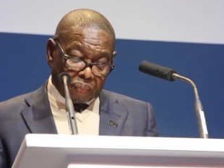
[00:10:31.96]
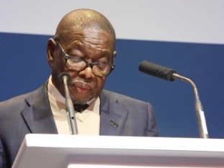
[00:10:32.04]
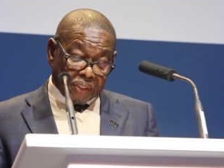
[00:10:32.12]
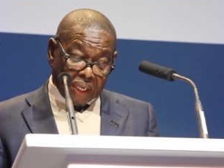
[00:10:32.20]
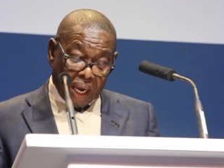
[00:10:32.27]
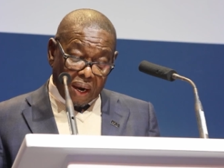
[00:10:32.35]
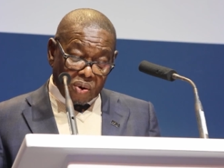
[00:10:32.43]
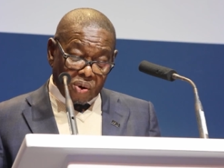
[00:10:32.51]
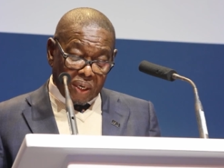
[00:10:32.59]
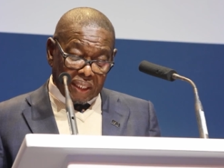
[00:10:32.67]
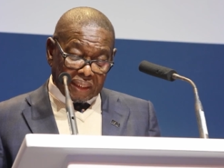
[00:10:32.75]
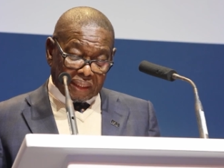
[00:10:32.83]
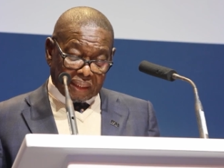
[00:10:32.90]

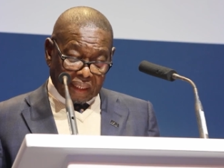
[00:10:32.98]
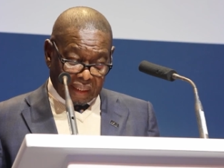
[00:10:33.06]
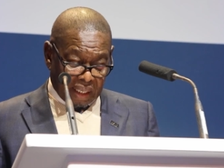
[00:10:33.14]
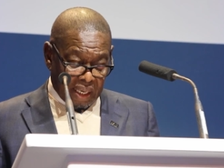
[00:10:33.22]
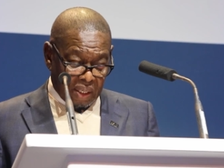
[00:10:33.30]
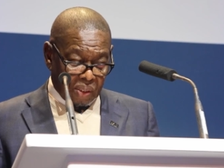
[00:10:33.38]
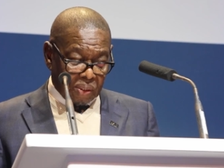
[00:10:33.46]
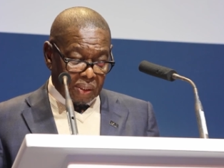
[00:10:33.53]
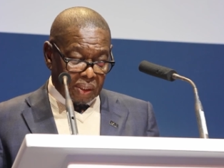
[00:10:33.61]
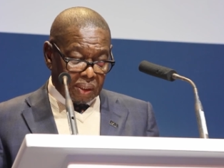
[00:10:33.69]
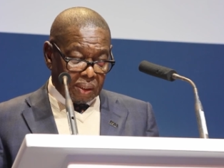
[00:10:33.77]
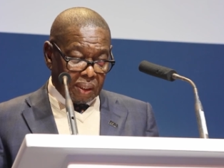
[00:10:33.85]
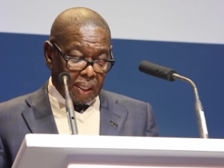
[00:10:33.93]
Sao and
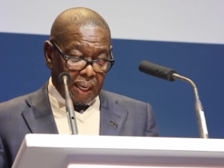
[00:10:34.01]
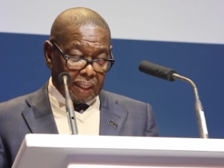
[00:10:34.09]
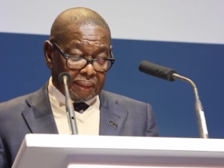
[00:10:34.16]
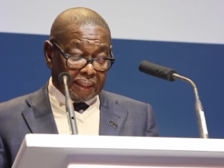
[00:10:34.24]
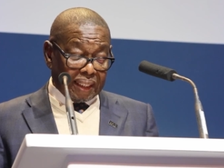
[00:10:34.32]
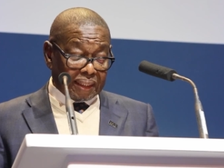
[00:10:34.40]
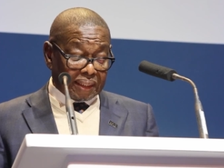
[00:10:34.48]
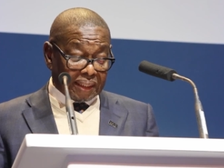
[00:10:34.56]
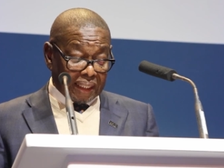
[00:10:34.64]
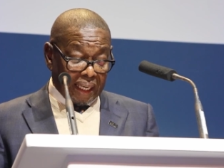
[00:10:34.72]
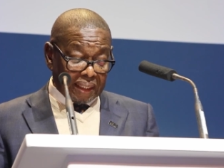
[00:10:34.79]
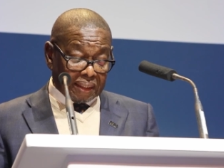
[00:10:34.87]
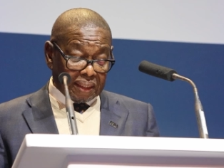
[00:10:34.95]
Sarao and their
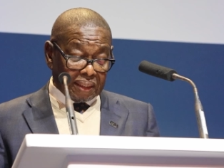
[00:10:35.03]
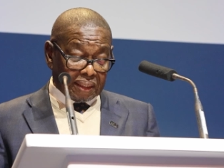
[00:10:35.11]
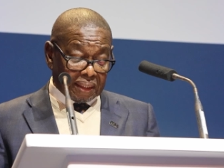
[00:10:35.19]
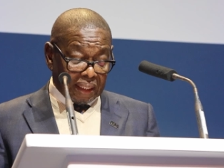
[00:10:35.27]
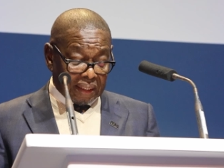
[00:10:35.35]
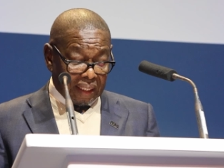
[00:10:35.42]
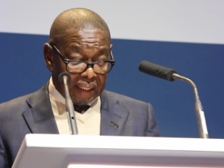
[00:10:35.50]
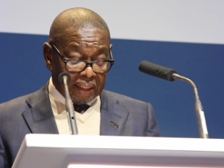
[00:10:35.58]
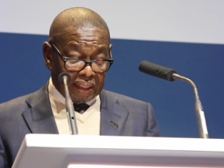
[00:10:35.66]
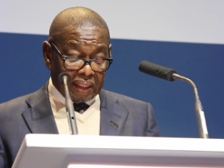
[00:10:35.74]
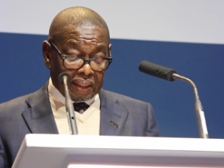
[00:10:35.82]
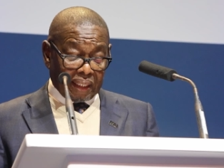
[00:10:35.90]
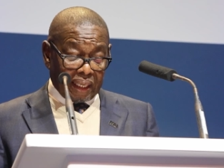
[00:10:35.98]
sites in
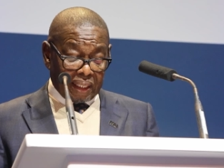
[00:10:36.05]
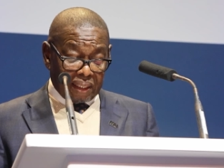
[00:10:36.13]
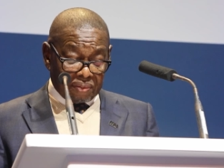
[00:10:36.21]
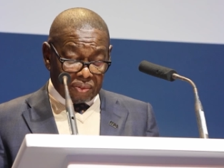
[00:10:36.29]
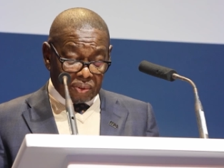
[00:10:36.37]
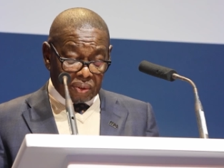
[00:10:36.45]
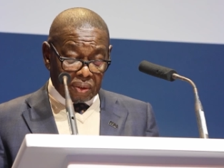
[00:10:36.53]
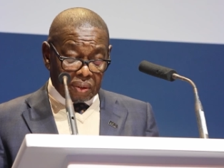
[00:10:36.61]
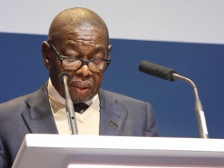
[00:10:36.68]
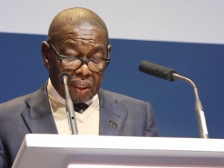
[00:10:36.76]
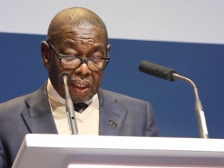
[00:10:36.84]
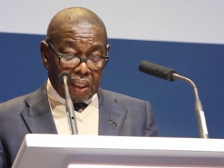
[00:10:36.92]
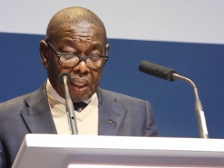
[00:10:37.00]
Sutherland and Carnarvon
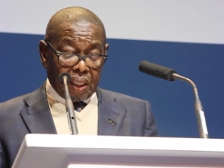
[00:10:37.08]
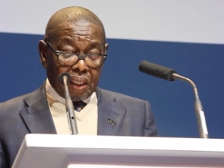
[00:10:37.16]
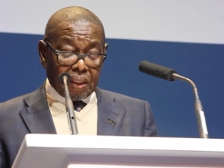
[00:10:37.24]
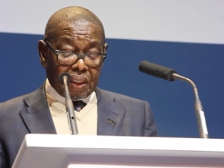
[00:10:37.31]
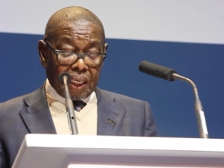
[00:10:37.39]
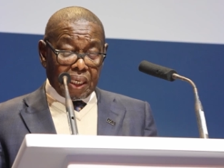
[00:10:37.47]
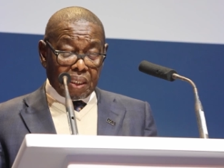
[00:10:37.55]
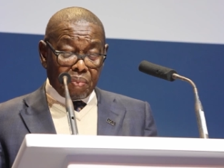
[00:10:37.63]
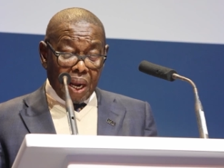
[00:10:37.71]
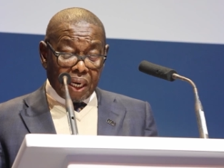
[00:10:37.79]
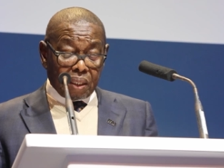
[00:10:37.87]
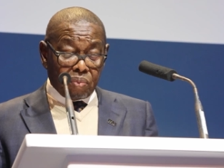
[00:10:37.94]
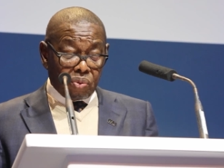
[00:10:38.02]
in their
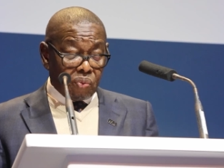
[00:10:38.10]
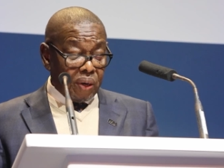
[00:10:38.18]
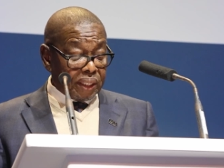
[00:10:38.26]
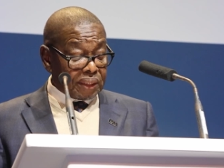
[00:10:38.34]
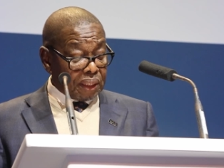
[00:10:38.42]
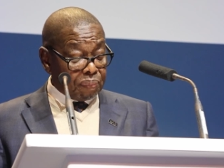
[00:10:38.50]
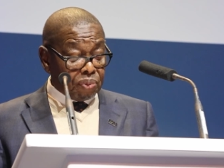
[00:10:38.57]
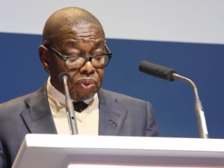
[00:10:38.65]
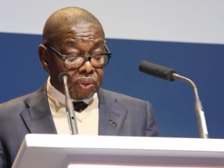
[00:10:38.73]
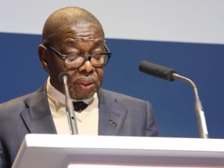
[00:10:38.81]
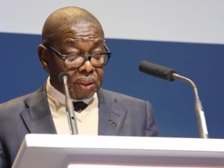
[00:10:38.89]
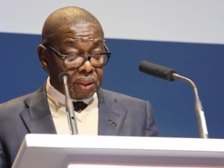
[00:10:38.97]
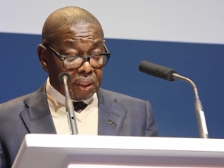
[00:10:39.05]
remarkable work
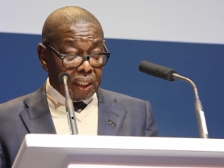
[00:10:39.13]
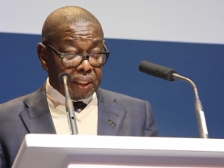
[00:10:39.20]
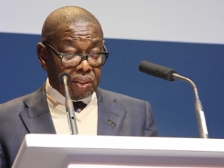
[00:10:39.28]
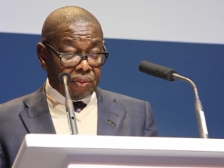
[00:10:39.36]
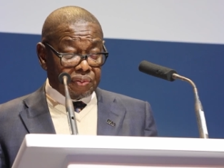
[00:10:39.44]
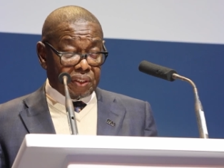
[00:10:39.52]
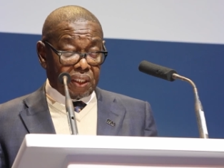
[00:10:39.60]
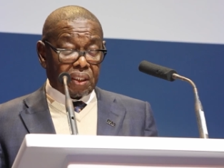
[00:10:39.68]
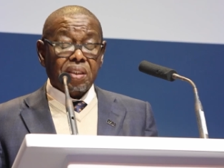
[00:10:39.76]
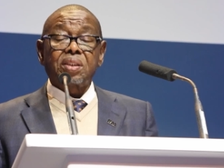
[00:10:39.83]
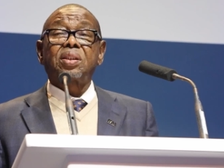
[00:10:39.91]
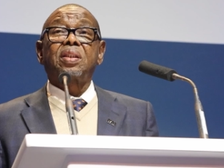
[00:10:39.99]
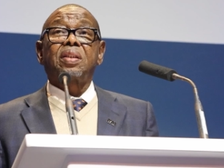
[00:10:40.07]
supporting training of
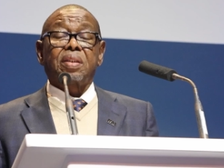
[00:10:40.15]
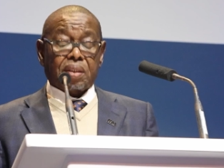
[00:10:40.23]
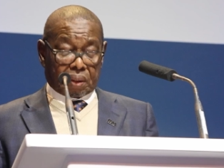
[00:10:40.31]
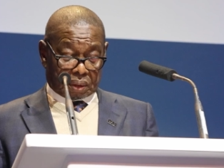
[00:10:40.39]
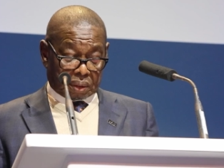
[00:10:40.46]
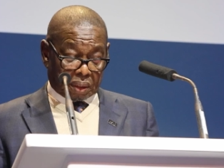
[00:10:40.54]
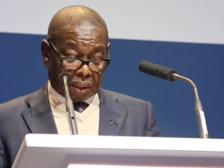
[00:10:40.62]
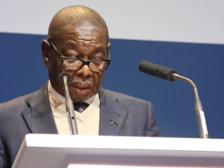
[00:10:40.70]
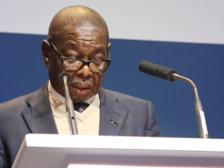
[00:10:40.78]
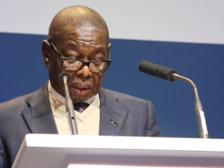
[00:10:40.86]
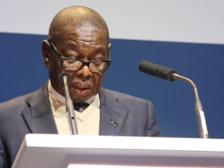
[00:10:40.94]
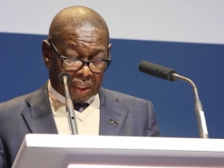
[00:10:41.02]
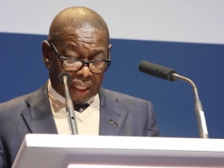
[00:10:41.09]
technicians,
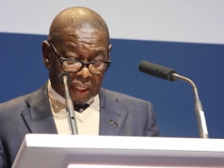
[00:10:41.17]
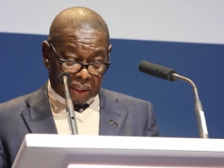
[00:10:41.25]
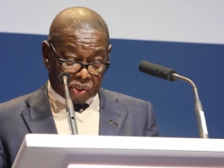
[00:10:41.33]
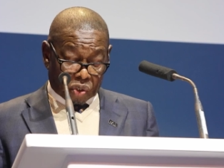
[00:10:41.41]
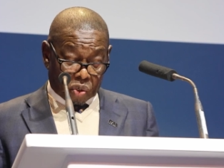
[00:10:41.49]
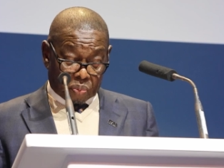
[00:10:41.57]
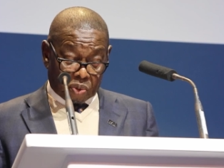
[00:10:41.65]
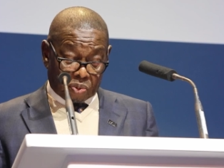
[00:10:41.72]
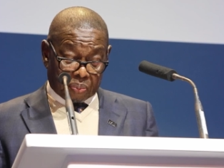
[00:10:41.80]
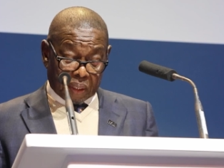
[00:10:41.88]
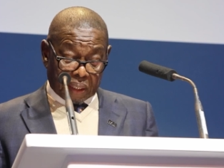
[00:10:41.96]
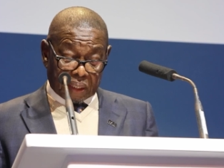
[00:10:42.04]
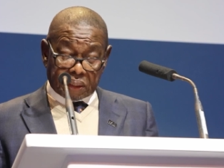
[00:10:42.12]
telescope
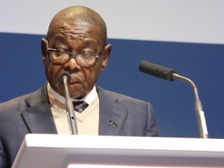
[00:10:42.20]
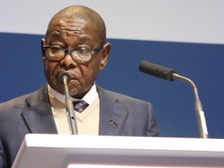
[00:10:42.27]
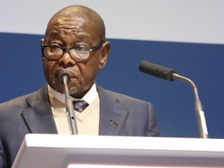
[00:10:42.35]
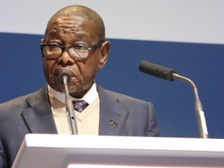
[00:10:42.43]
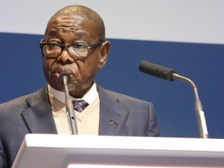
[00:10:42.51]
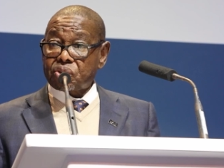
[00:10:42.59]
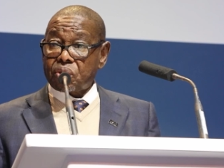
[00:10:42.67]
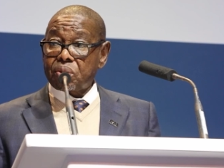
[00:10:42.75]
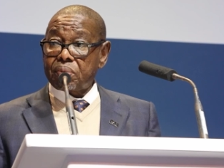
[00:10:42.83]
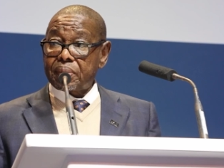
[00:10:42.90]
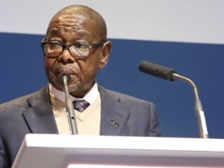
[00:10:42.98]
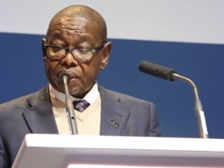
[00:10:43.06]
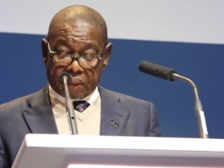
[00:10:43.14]
operators,
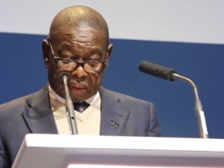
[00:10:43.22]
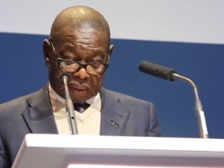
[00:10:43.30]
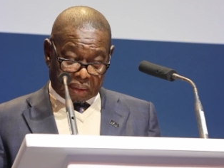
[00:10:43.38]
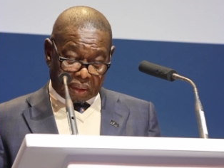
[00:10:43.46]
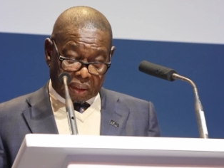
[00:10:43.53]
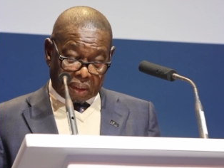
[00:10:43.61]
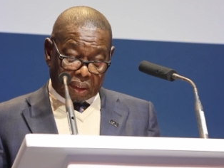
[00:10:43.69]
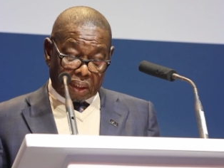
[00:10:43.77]
astronomers,